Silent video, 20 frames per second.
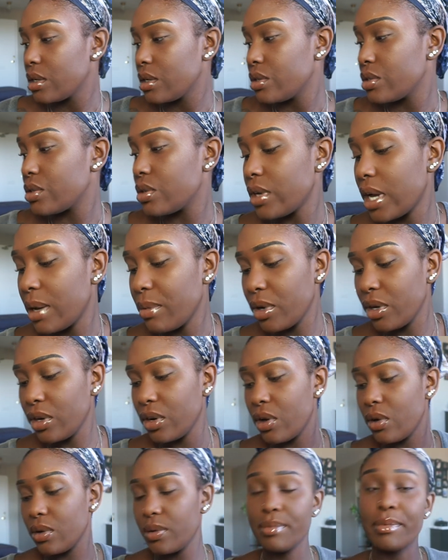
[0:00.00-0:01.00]
So now I'm gonna
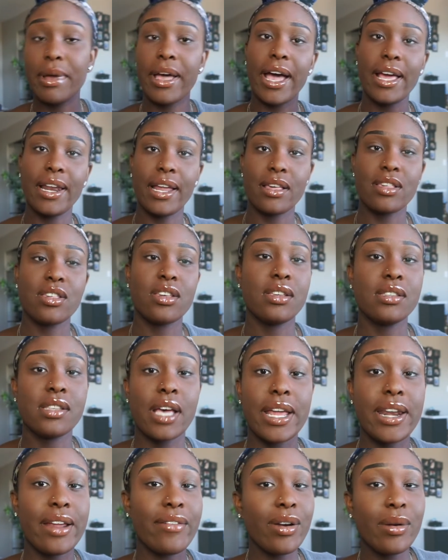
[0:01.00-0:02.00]
go in with my eyelashes.
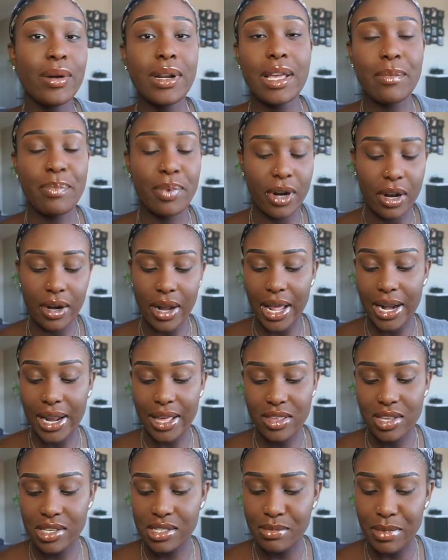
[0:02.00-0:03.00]
I never really put on
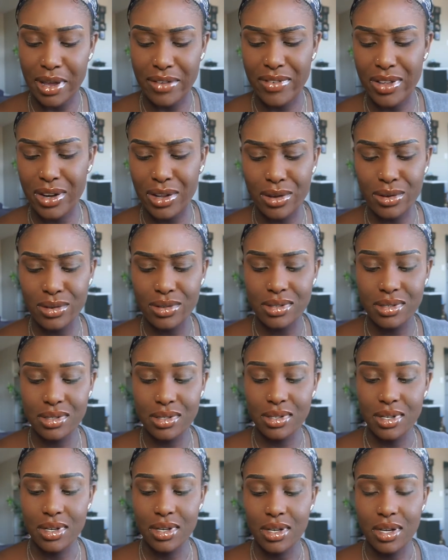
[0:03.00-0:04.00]
eyelashes in my videos